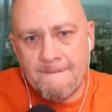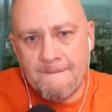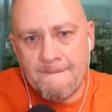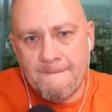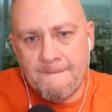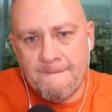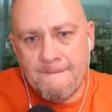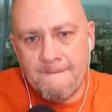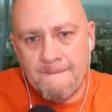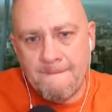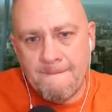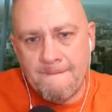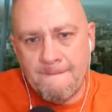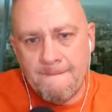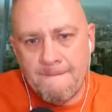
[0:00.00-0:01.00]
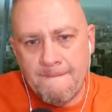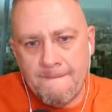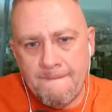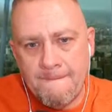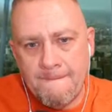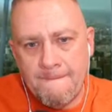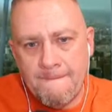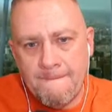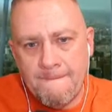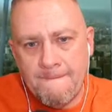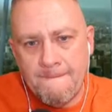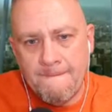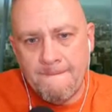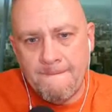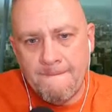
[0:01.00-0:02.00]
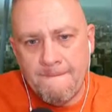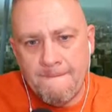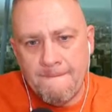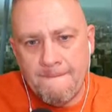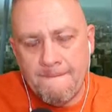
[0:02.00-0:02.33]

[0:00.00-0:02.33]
(silent)